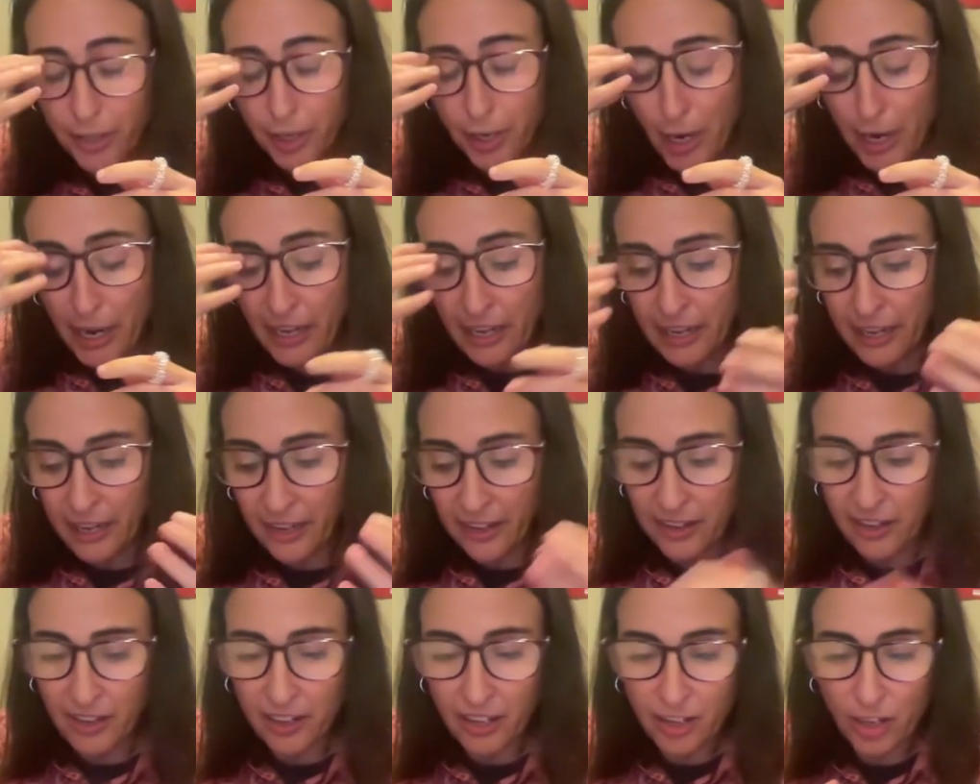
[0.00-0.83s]
and
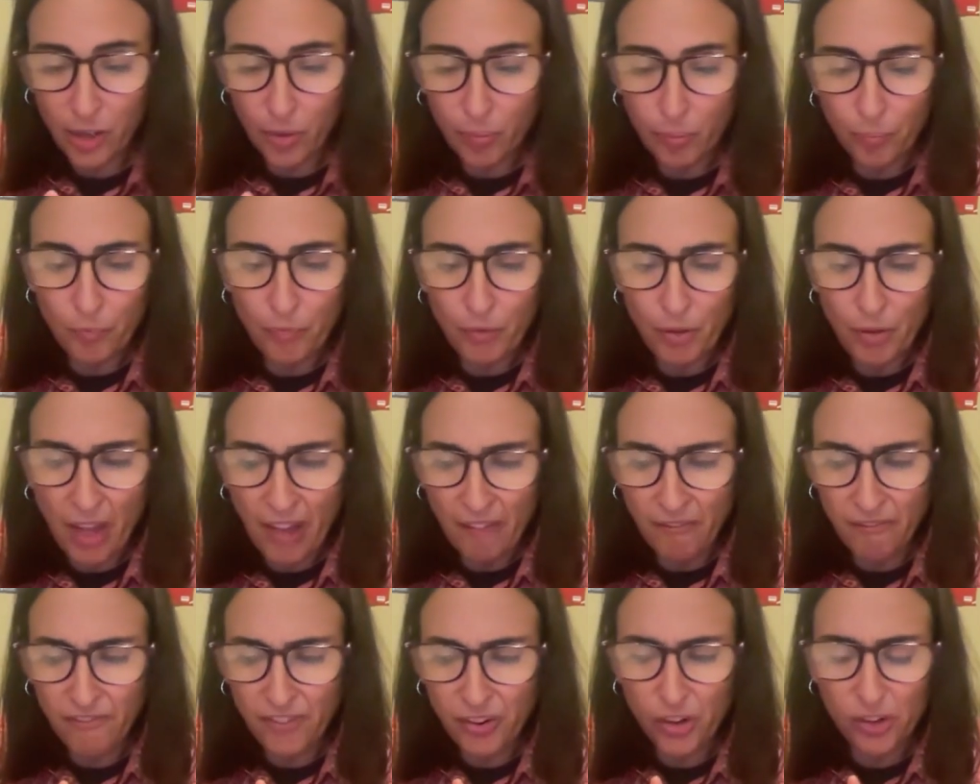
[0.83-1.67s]
at
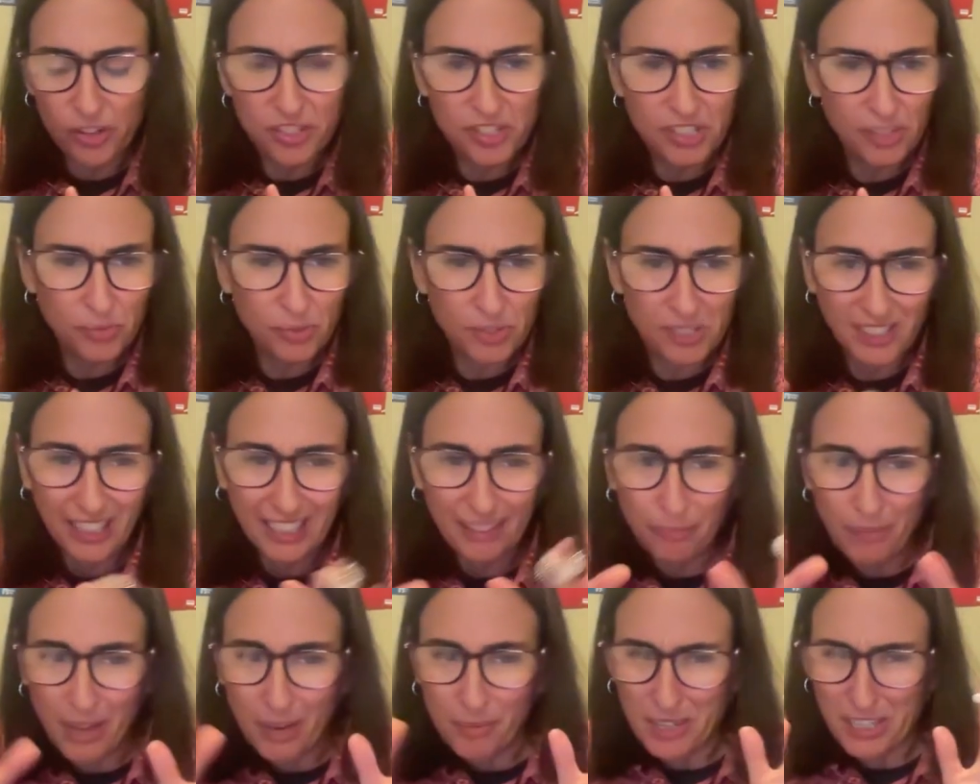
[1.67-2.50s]
first it was like
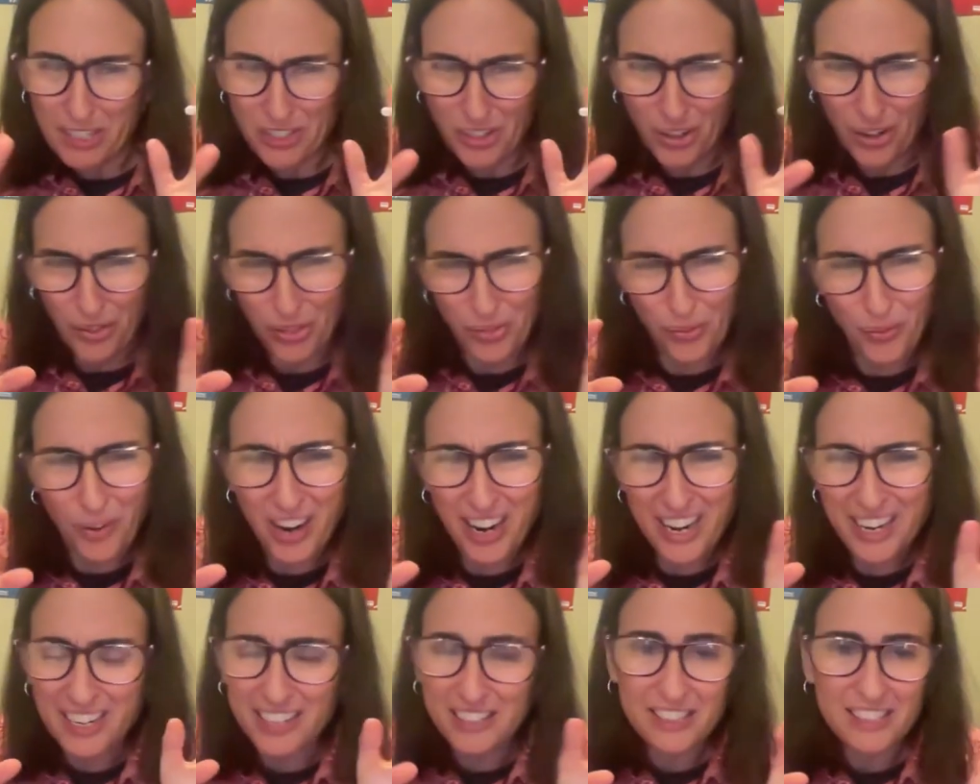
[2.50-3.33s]
maybe it's
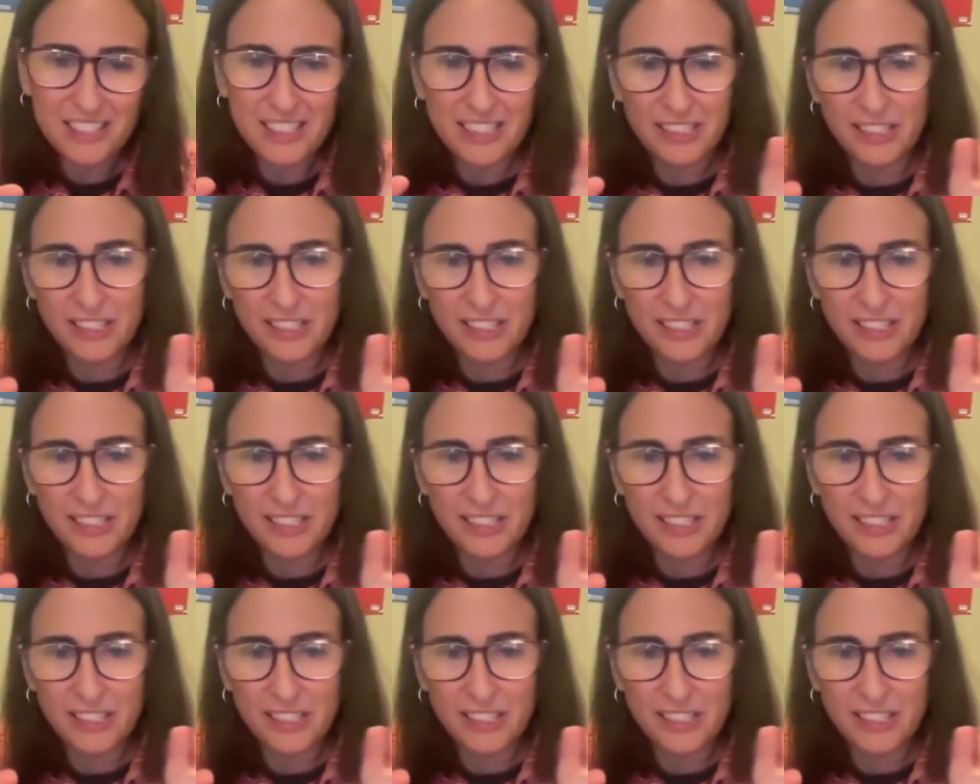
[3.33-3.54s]
arthritis.